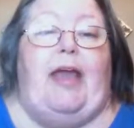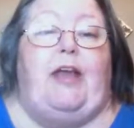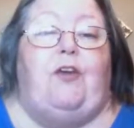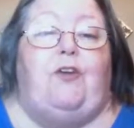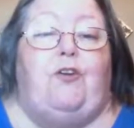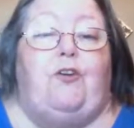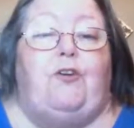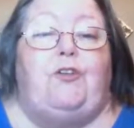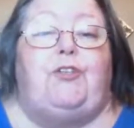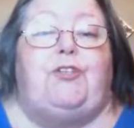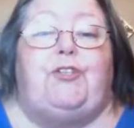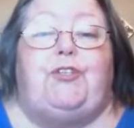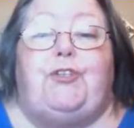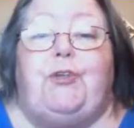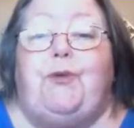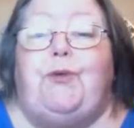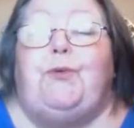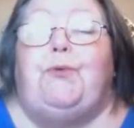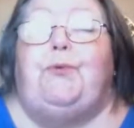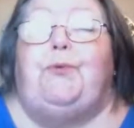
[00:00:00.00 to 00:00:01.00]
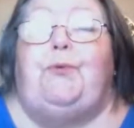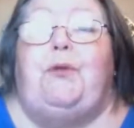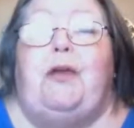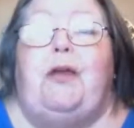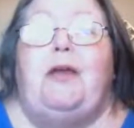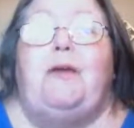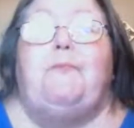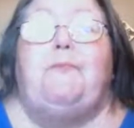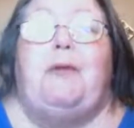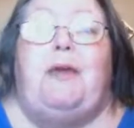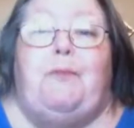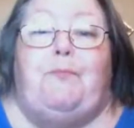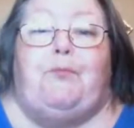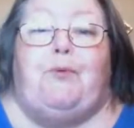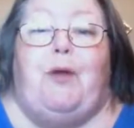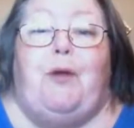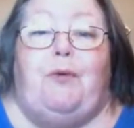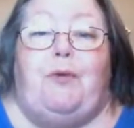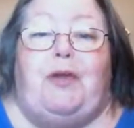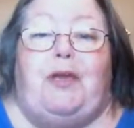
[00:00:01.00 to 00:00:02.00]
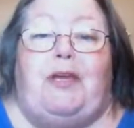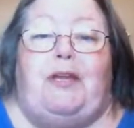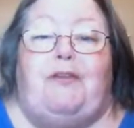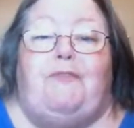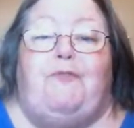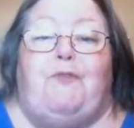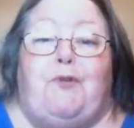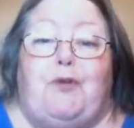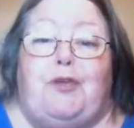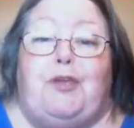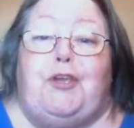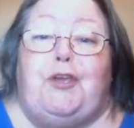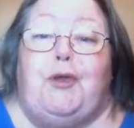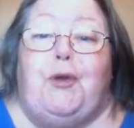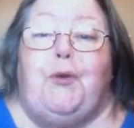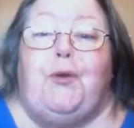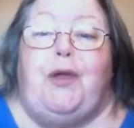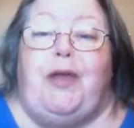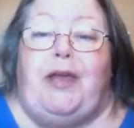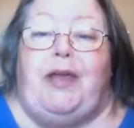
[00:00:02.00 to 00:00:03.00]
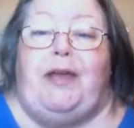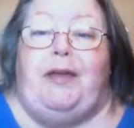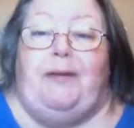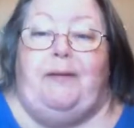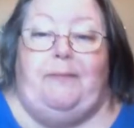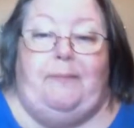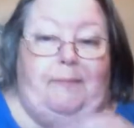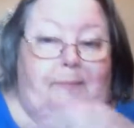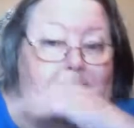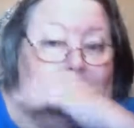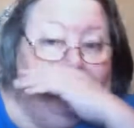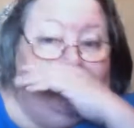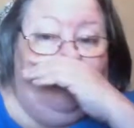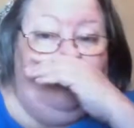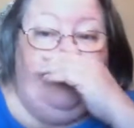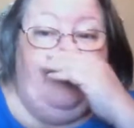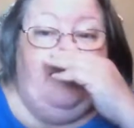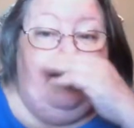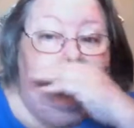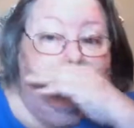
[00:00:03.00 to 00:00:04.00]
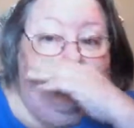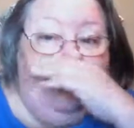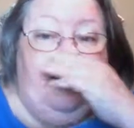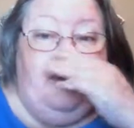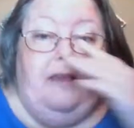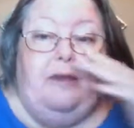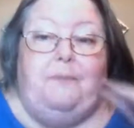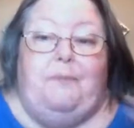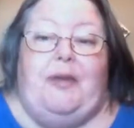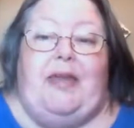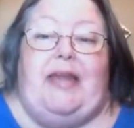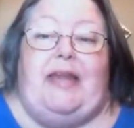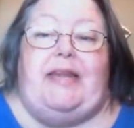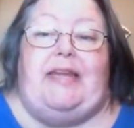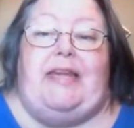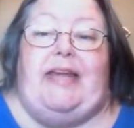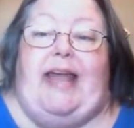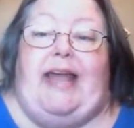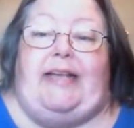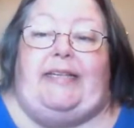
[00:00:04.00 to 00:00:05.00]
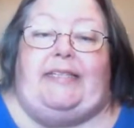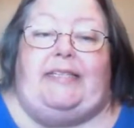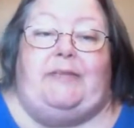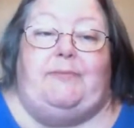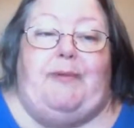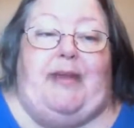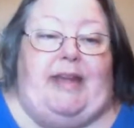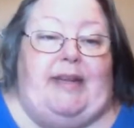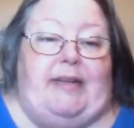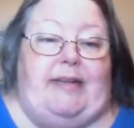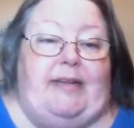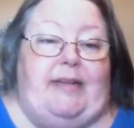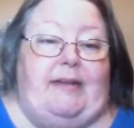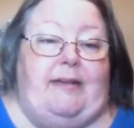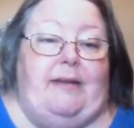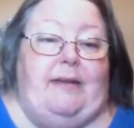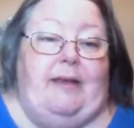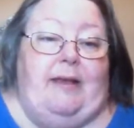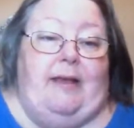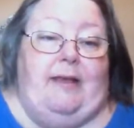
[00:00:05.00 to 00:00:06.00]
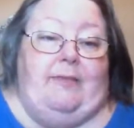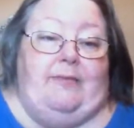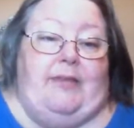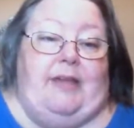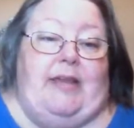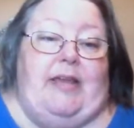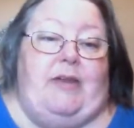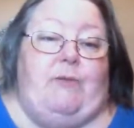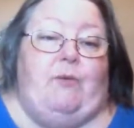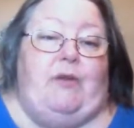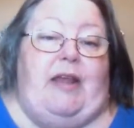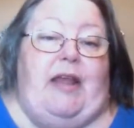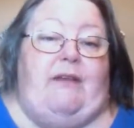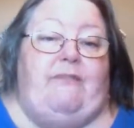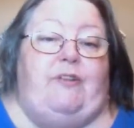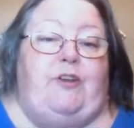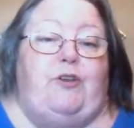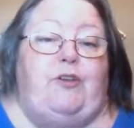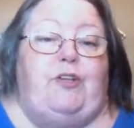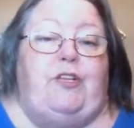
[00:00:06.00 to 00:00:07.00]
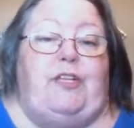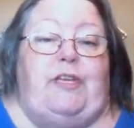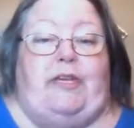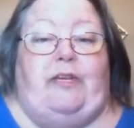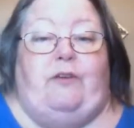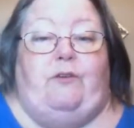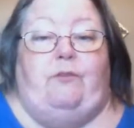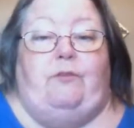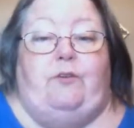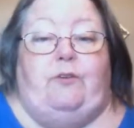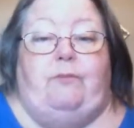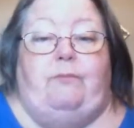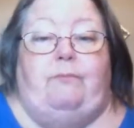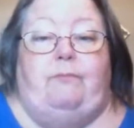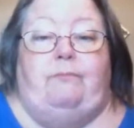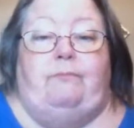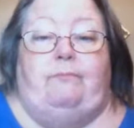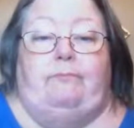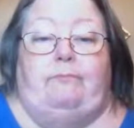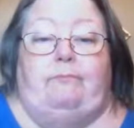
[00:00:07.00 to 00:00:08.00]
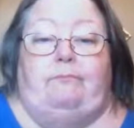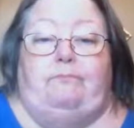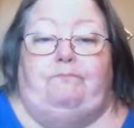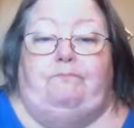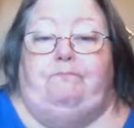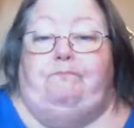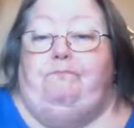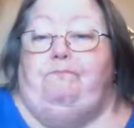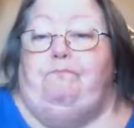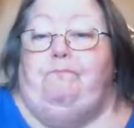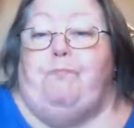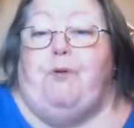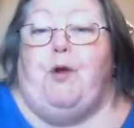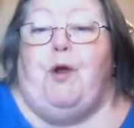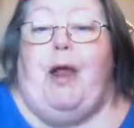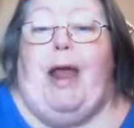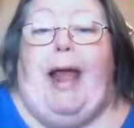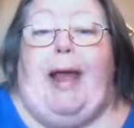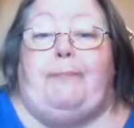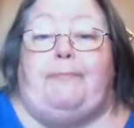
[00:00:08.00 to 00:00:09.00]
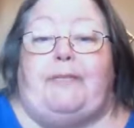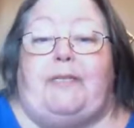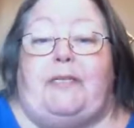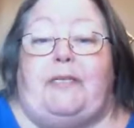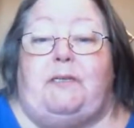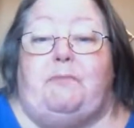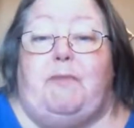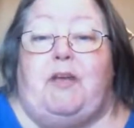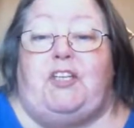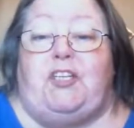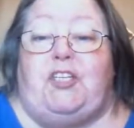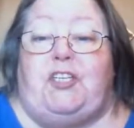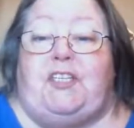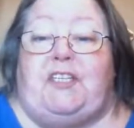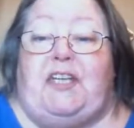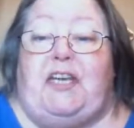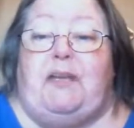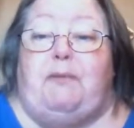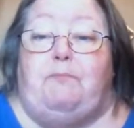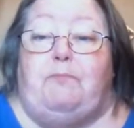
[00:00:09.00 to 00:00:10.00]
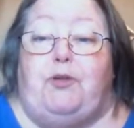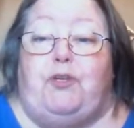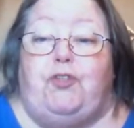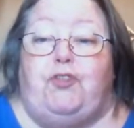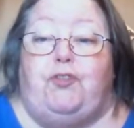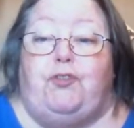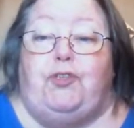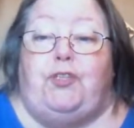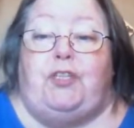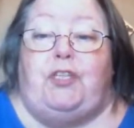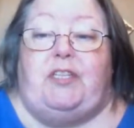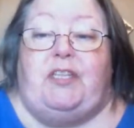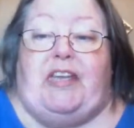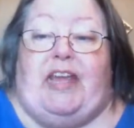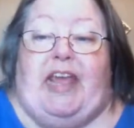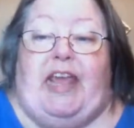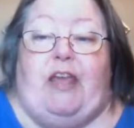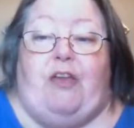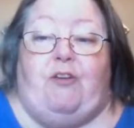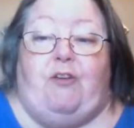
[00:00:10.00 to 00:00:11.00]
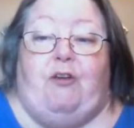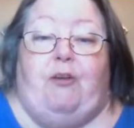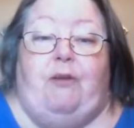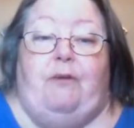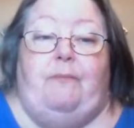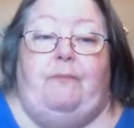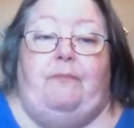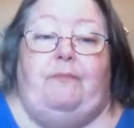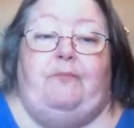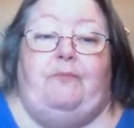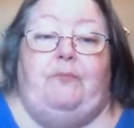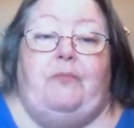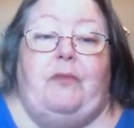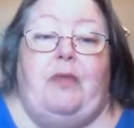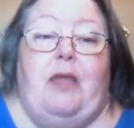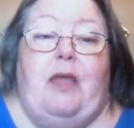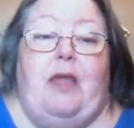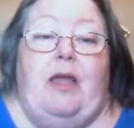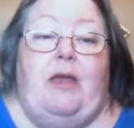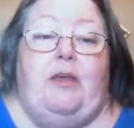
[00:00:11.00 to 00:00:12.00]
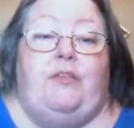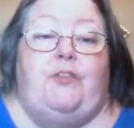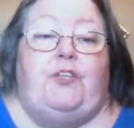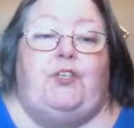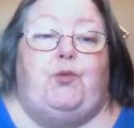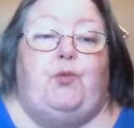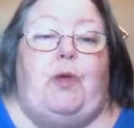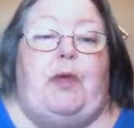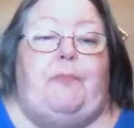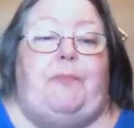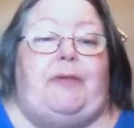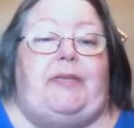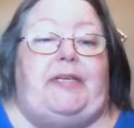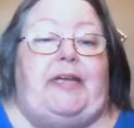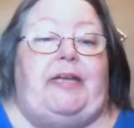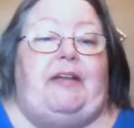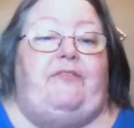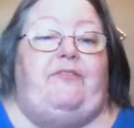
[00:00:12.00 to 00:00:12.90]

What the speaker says: could soon be broken for curing. Penny estimated that he would have a good yield, perhaps as much as 10 bushels to the acre. The sweet potato